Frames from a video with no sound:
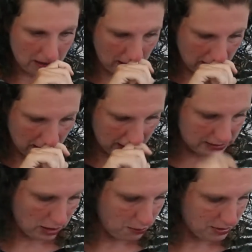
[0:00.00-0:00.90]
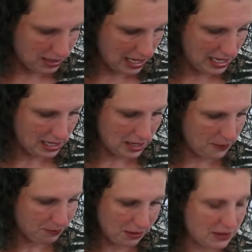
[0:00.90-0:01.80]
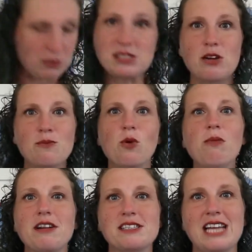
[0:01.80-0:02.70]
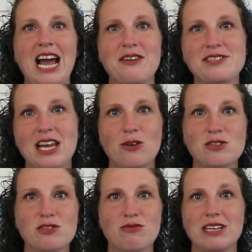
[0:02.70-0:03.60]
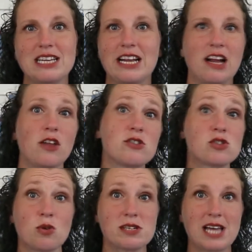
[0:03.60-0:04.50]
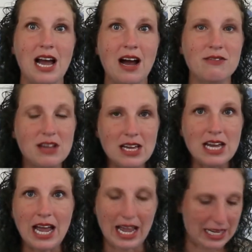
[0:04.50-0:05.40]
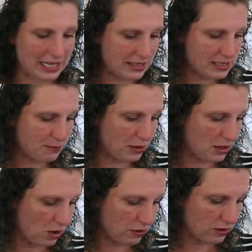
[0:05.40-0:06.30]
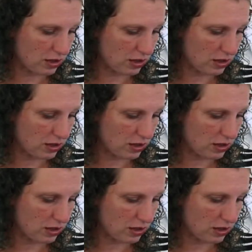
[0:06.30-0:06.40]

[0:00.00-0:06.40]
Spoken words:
I don't think, Walmart doesn't have sales really like other stores have, and it doesn't put a lot of